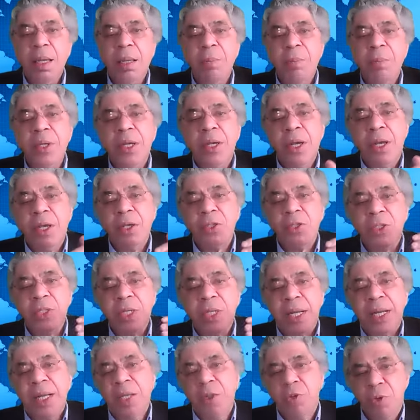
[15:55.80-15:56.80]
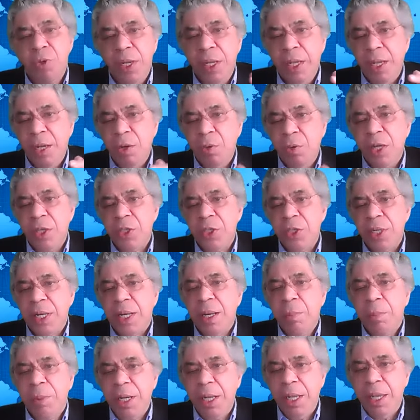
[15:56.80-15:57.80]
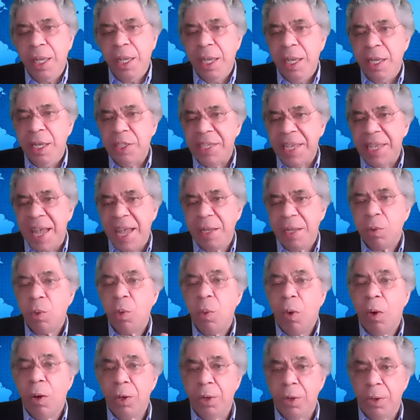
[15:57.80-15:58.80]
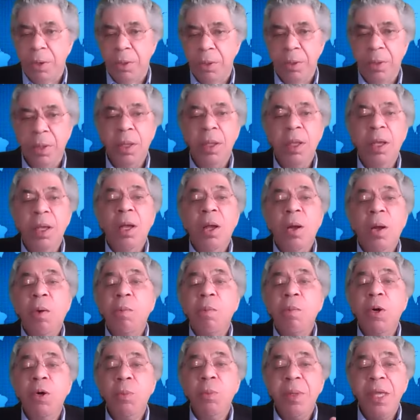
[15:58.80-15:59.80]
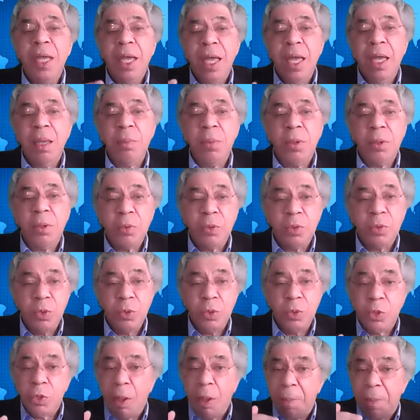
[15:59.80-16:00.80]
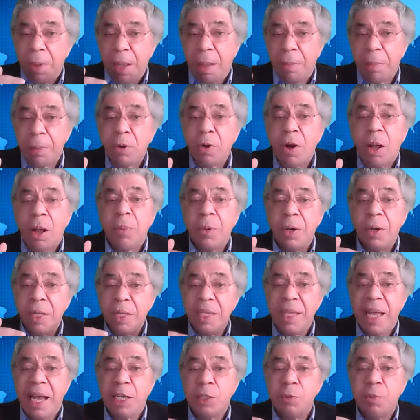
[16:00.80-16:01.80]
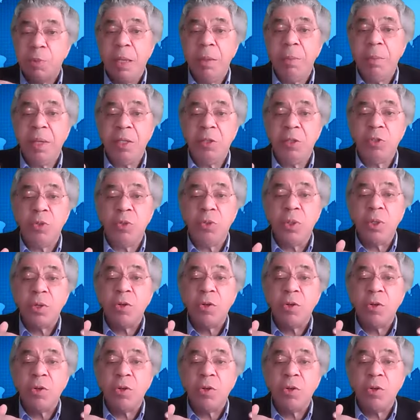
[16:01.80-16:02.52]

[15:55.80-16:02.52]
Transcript: because the country in which the company is headquartered will be able to top up corporate tax payments to the